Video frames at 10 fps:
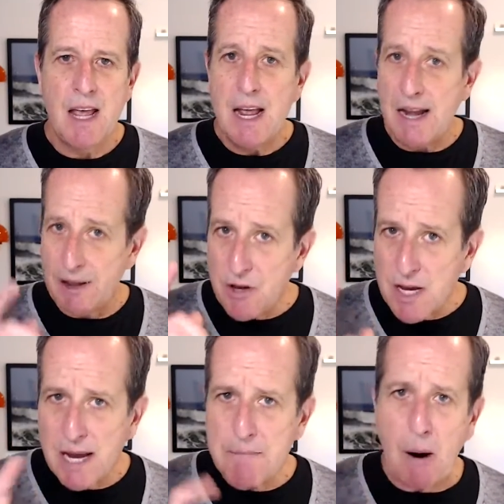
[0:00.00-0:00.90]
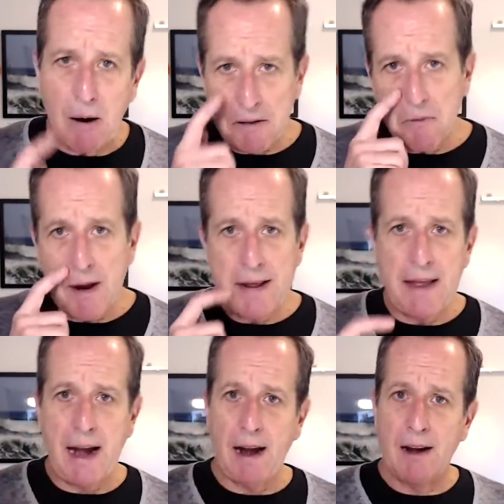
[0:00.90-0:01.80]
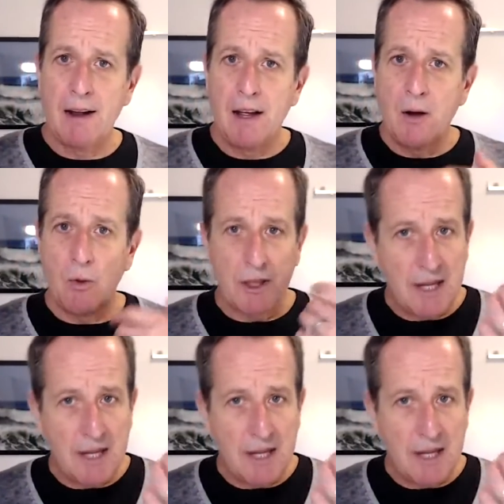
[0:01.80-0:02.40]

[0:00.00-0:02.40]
Now, you can get part of the way there with